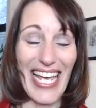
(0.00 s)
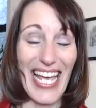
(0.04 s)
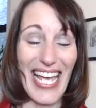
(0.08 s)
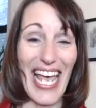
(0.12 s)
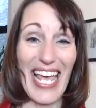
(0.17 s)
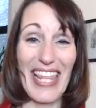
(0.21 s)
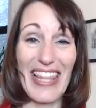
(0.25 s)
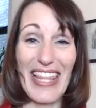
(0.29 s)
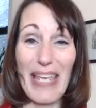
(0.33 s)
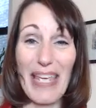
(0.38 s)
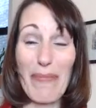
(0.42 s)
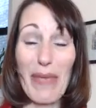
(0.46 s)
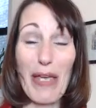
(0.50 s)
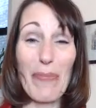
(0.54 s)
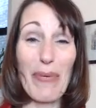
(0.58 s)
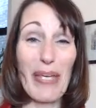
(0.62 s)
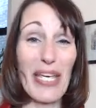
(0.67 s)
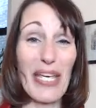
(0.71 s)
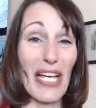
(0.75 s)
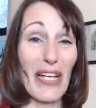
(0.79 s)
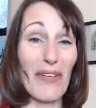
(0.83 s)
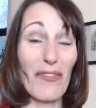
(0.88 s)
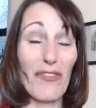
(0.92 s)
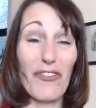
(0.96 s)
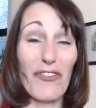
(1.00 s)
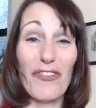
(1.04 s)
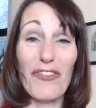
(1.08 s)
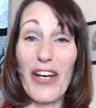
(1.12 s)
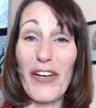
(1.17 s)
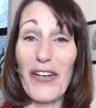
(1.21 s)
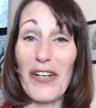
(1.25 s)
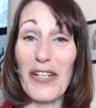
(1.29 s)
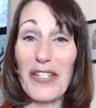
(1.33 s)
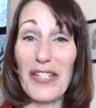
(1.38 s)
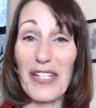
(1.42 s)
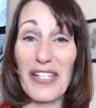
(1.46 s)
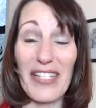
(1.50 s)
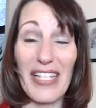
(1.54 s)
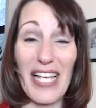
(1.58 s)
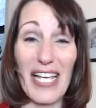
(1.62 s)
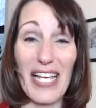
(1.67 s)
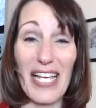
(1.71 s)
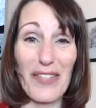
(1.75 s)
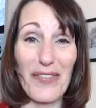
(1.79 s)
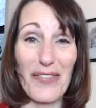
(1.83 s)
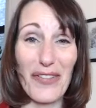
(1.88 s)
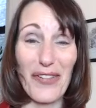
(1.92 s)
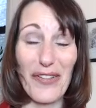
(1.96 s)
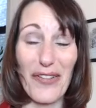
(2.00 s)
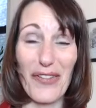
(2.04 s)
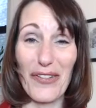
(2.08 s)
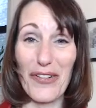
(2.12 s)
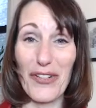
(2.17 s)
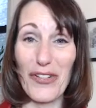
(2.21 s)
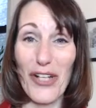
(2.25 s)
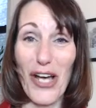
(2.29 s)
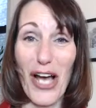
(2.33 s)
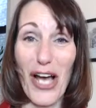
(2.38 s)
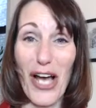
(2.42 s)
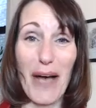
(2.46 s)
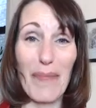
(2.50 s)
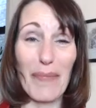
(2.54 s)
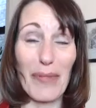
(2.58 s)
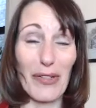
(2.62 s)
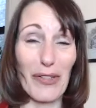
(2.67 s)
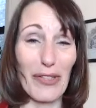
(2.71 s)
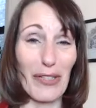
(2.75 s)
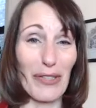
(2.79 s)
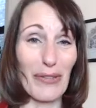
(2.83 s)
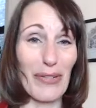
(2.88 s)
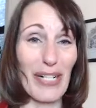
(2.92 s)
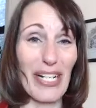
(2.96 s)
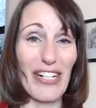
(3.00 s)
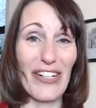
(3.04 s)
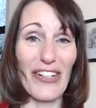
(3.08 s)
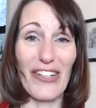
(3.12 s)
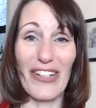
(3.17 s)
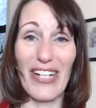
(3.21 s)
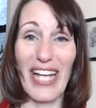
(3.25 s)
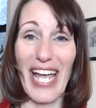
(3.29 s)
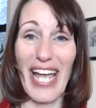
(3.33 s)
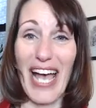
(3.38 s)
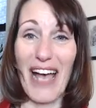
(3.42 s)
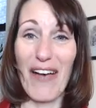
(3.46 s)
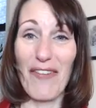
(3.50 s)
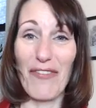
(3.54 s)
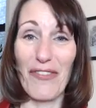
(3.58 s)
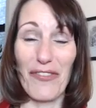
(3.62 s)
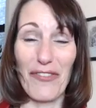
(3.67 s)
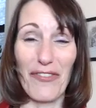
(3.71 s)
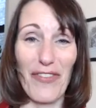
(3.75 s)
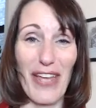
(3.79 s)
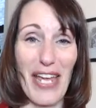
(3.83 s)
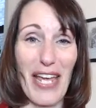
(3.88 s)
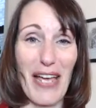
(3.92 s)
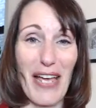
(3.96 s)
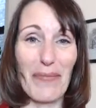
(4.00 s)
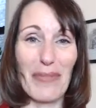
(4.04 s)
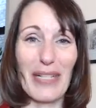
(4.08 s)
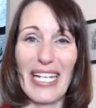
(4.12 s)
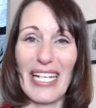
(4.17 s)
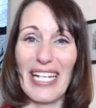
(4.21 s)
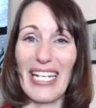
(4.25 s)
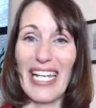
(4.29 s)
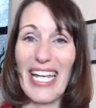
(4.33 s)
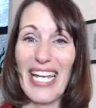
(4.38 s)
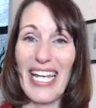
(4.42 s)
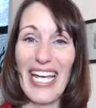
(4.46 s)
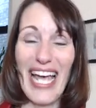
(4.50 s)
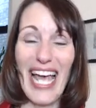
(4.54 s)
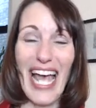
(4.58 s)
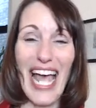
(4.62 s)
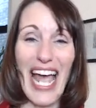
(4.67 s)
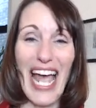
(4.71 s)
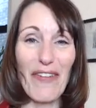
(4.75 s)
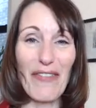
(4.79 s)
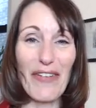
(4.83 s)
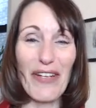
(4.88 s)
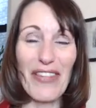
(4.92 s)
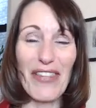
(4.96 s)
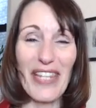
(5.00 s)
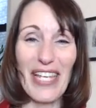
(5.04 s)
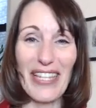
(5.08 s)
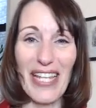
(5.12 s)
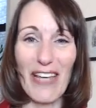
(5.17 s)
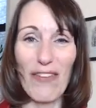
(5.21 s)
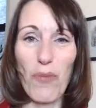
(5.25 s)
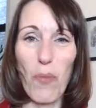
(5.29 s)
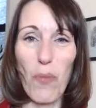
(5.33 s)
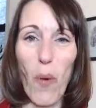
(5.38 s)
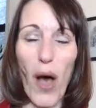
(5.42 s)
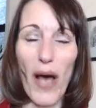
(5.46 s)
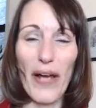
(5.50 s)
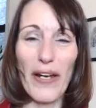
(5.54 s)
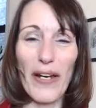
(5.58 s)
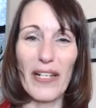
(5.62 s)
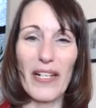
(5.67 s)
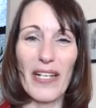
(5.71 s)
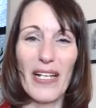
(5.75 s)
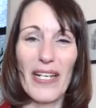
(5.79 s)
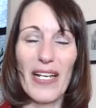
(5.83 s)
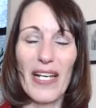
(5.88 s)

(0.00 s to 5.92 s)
And they may be very successful in their job and career and have the family and everything they've wanted,